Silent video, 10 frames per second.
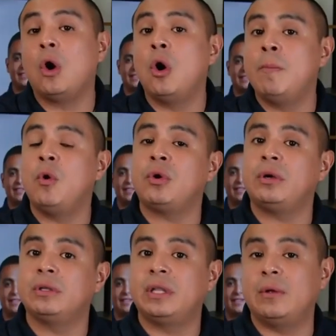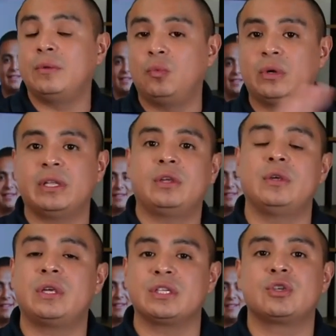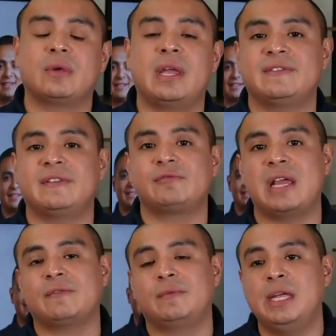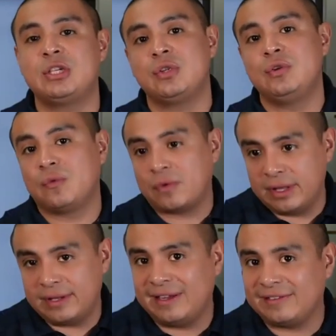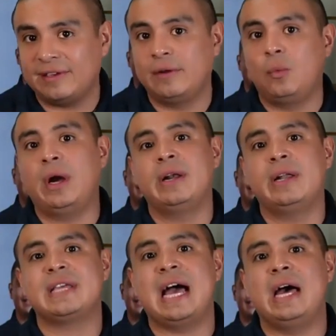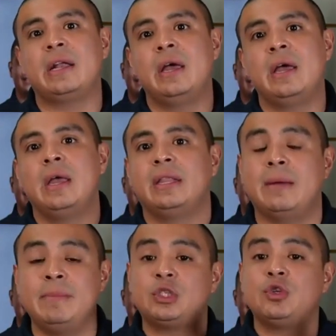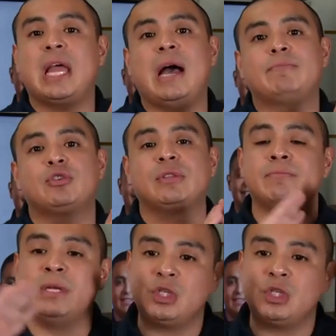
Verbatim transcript: for a homeowner that where the, you can showcase the transformation. You run that as an awareness ad. That means you capture the